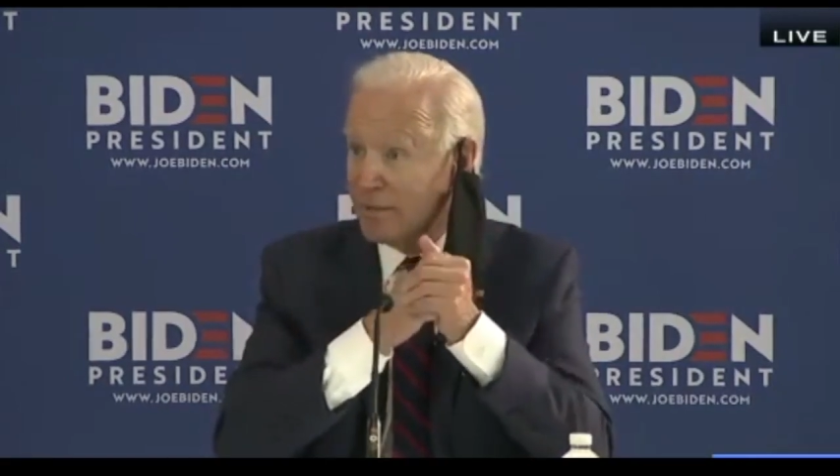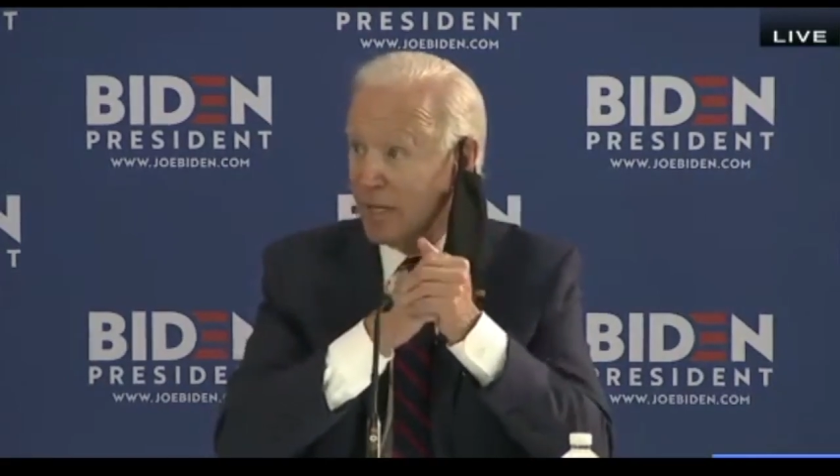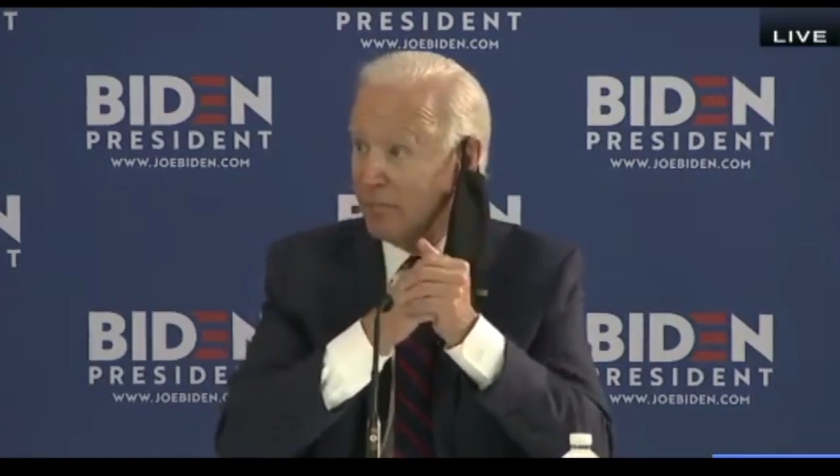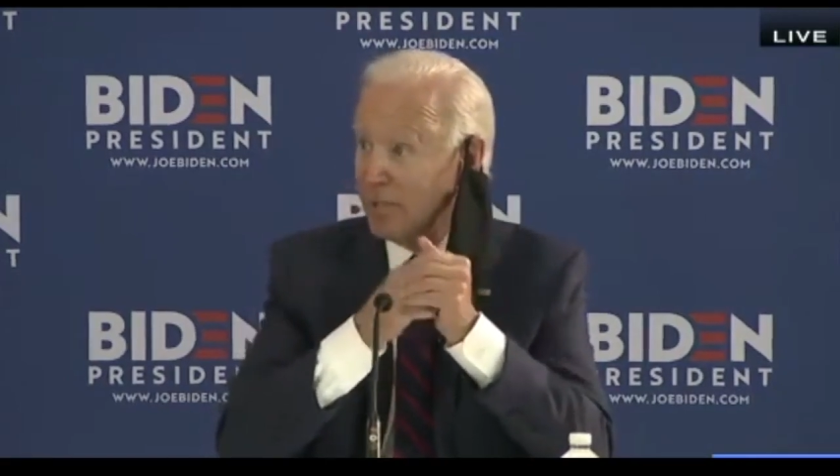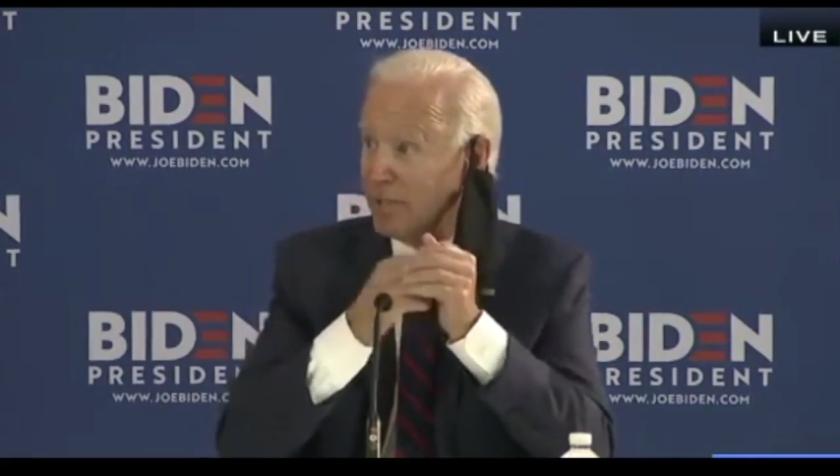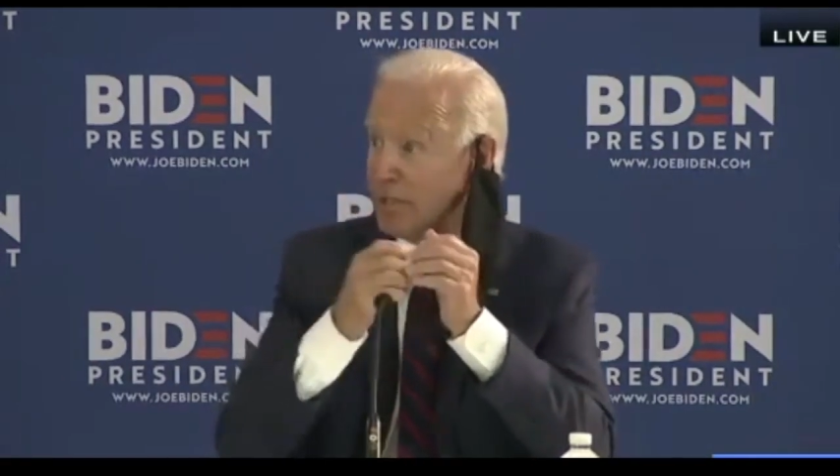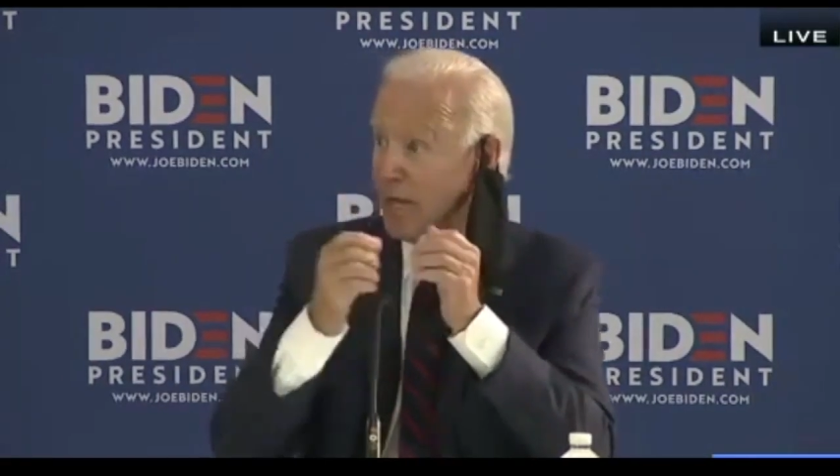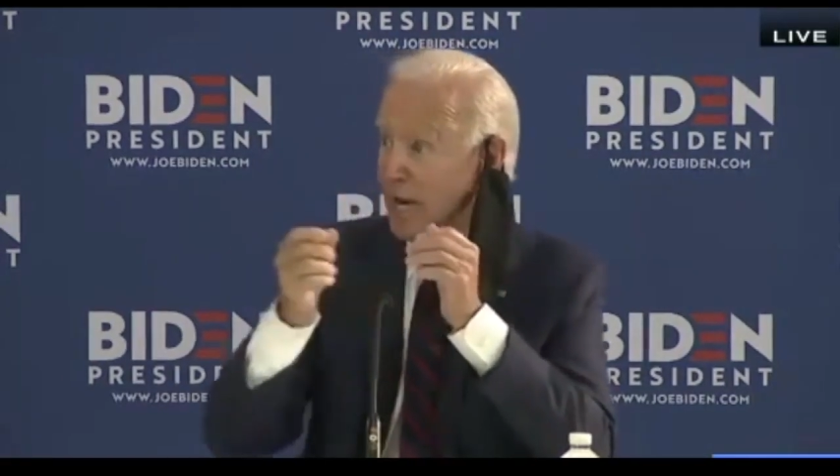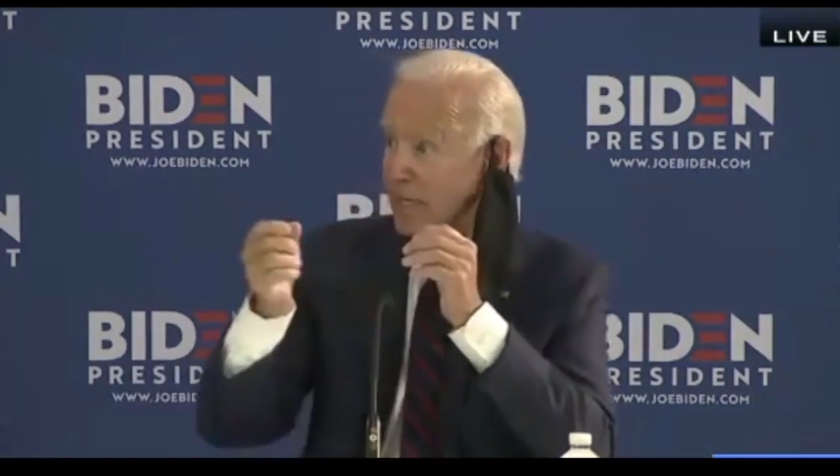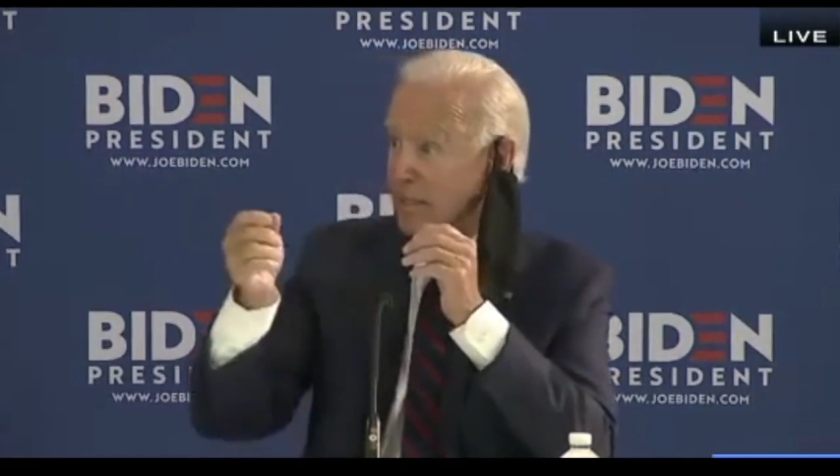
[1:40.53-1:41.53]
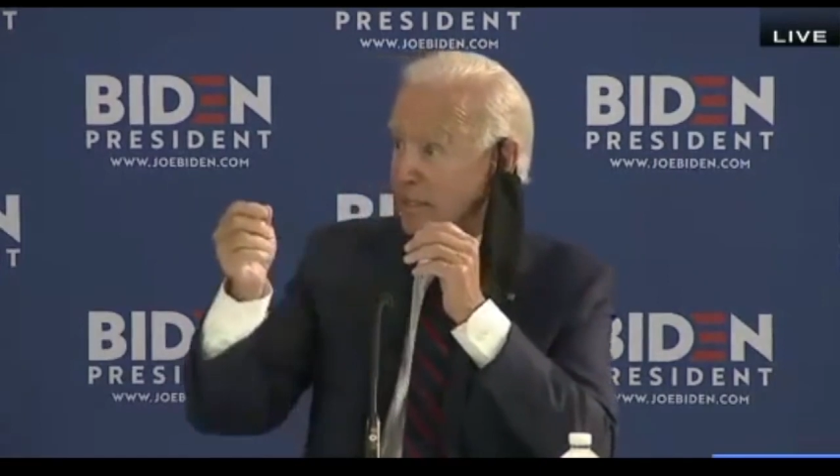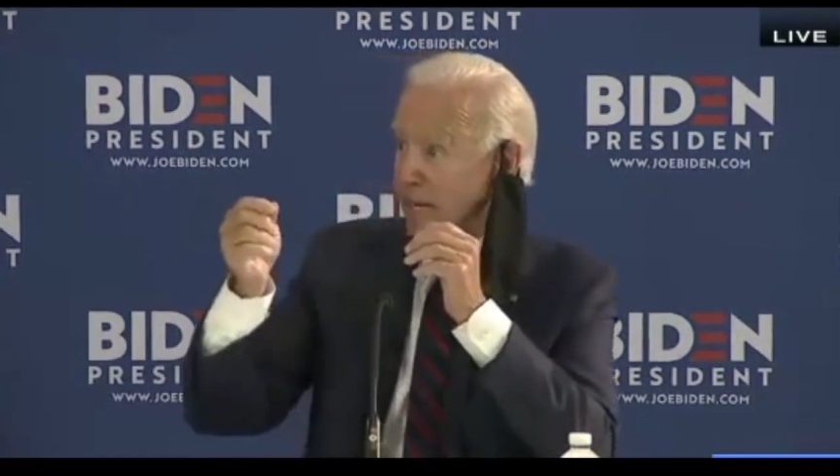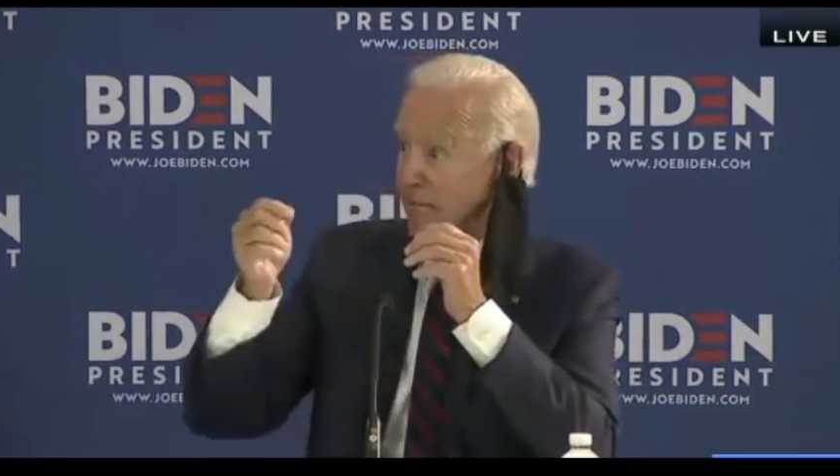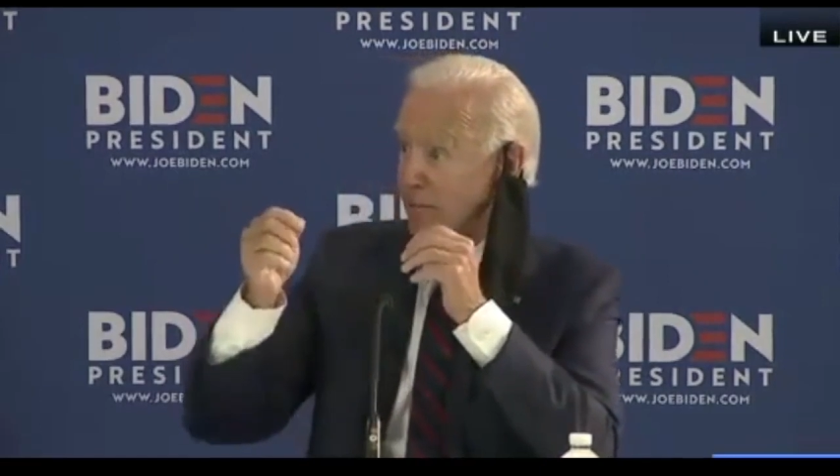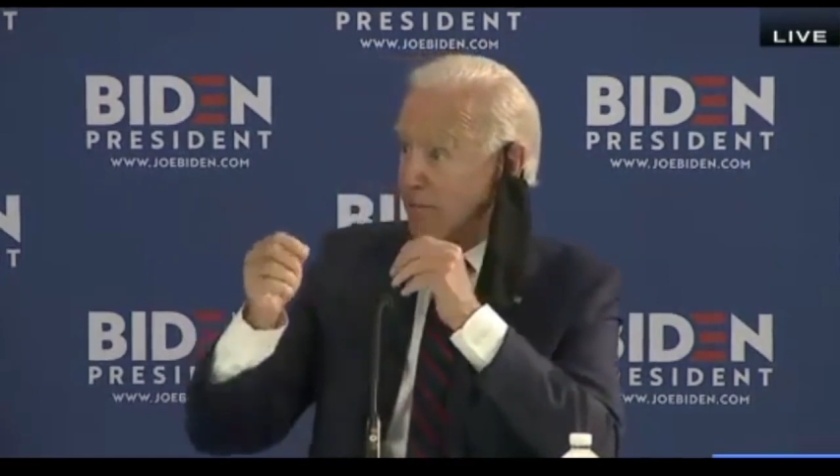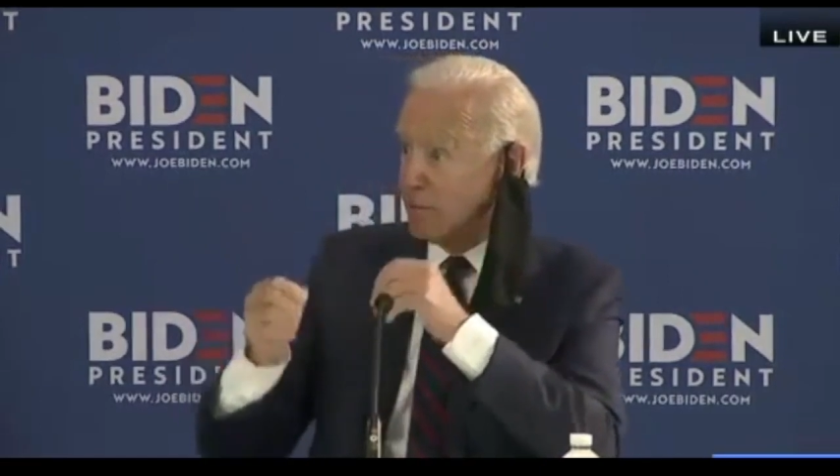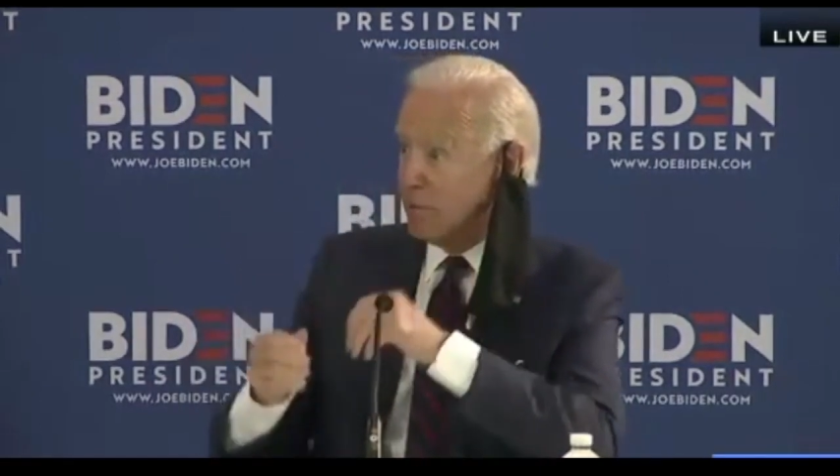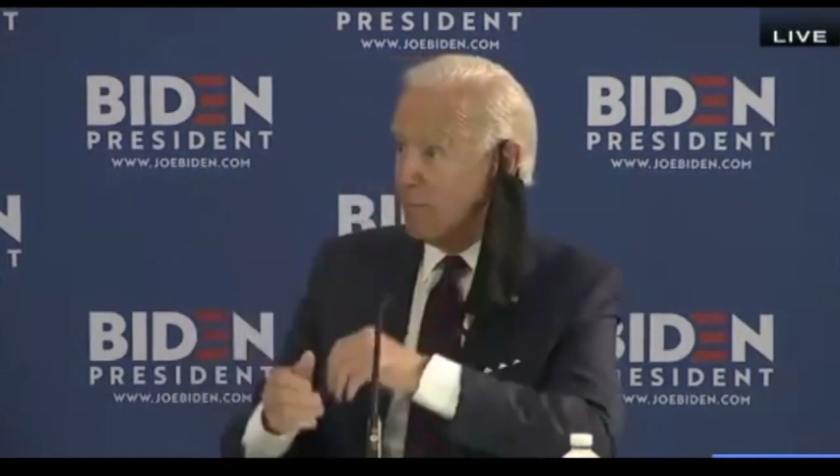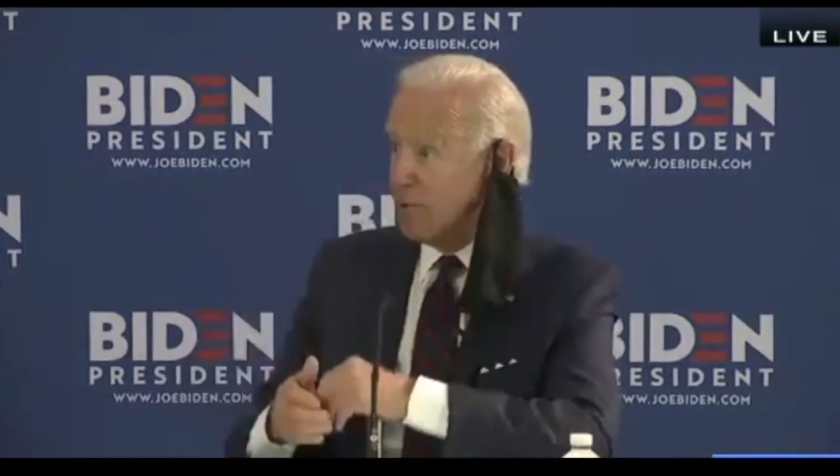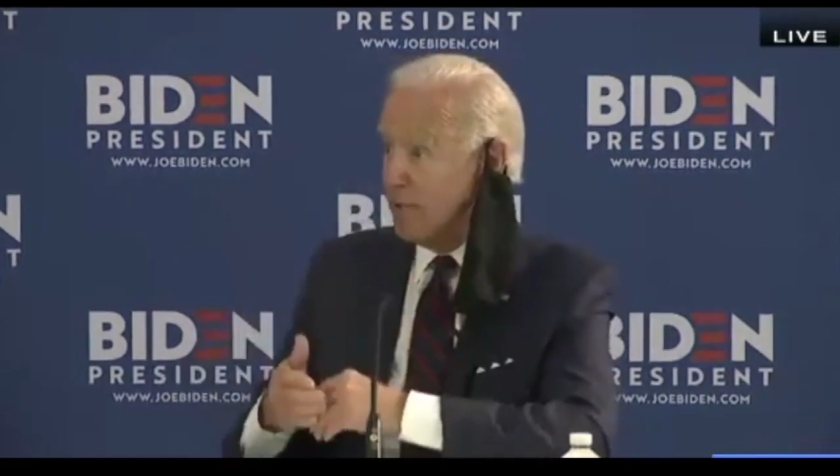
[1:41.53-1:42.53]
tell me the doc that gave you the
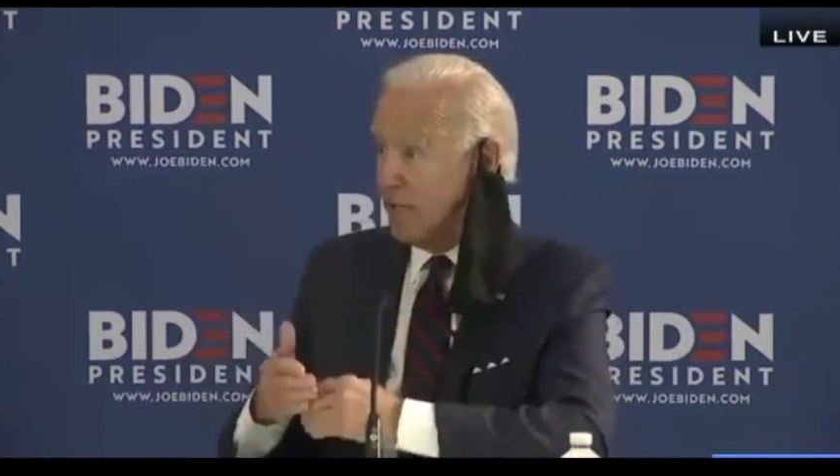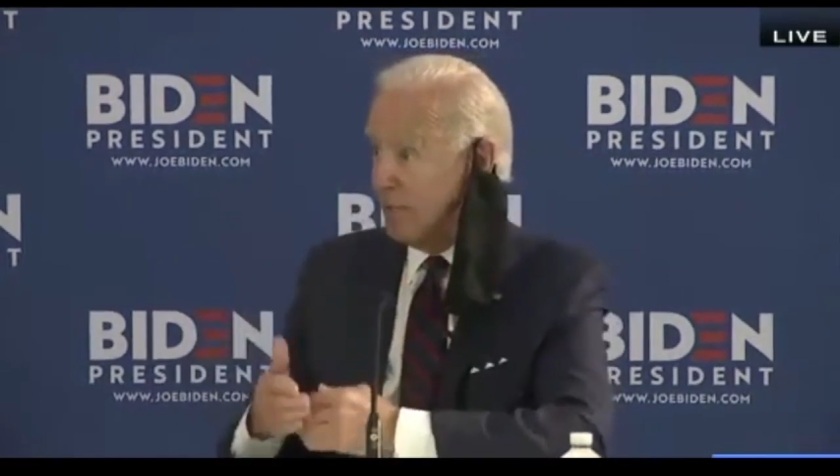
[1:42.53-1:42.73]
prescription,